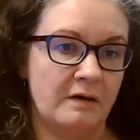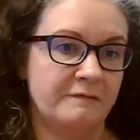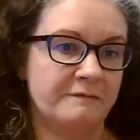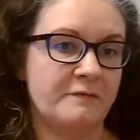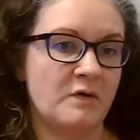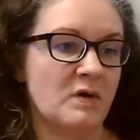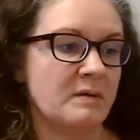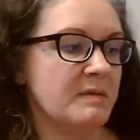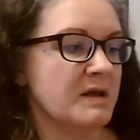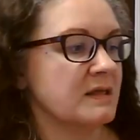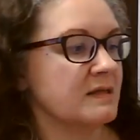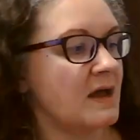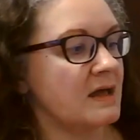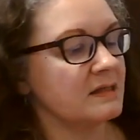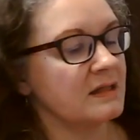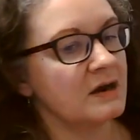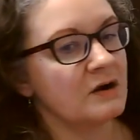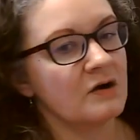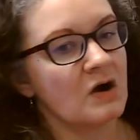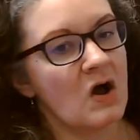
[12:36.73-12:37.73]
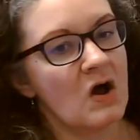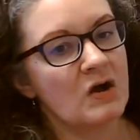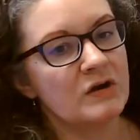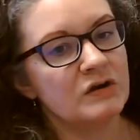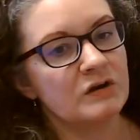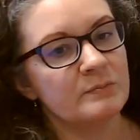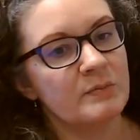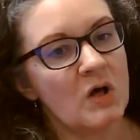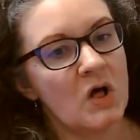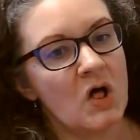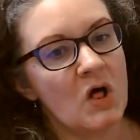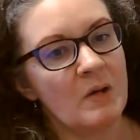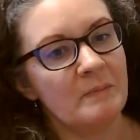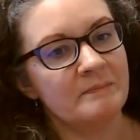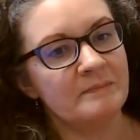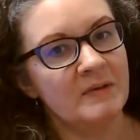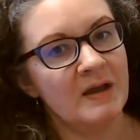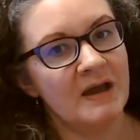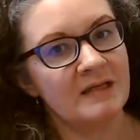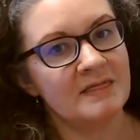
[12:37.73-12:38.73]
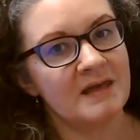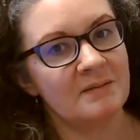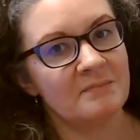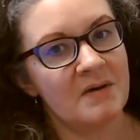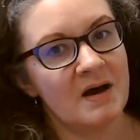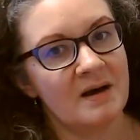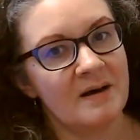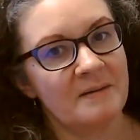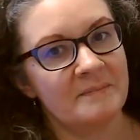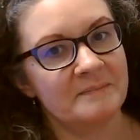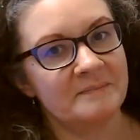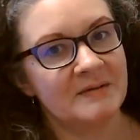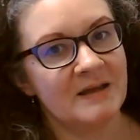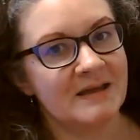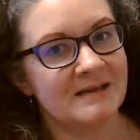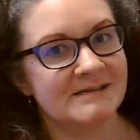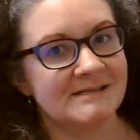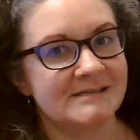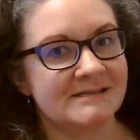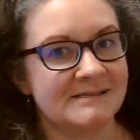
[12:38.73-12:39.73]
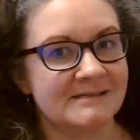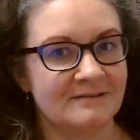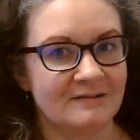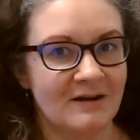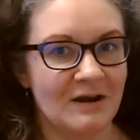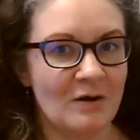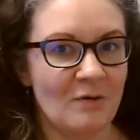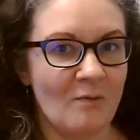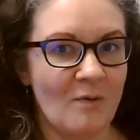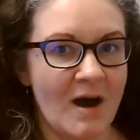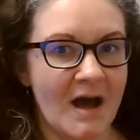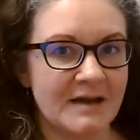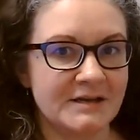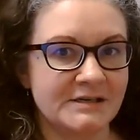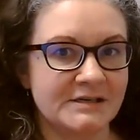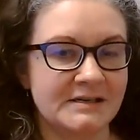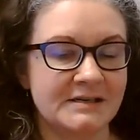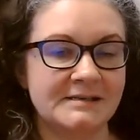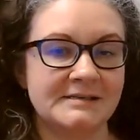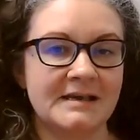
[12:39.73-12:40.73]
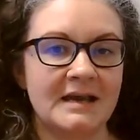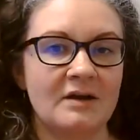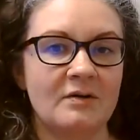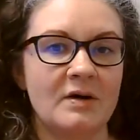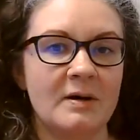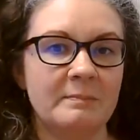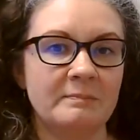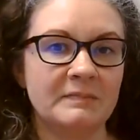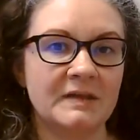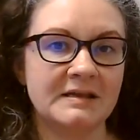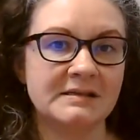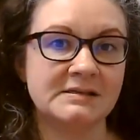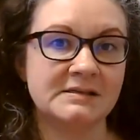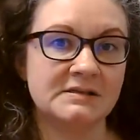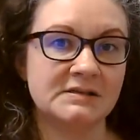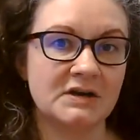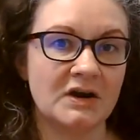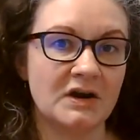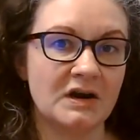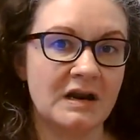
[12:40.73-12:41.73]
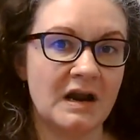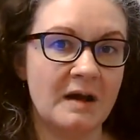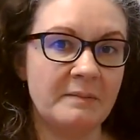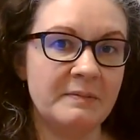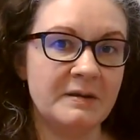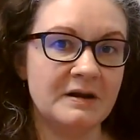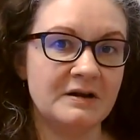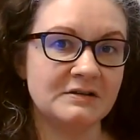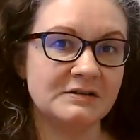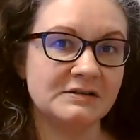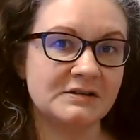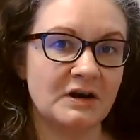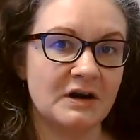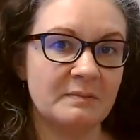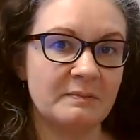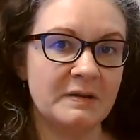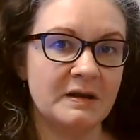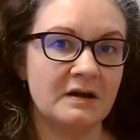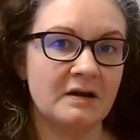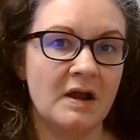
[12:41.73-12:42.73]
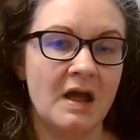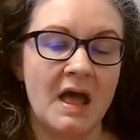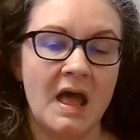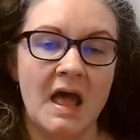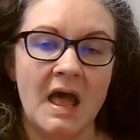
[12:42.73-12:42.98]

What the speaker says: forming that letter on your palm, and then mom can, watch and say, oh, let's start it up here, start up here.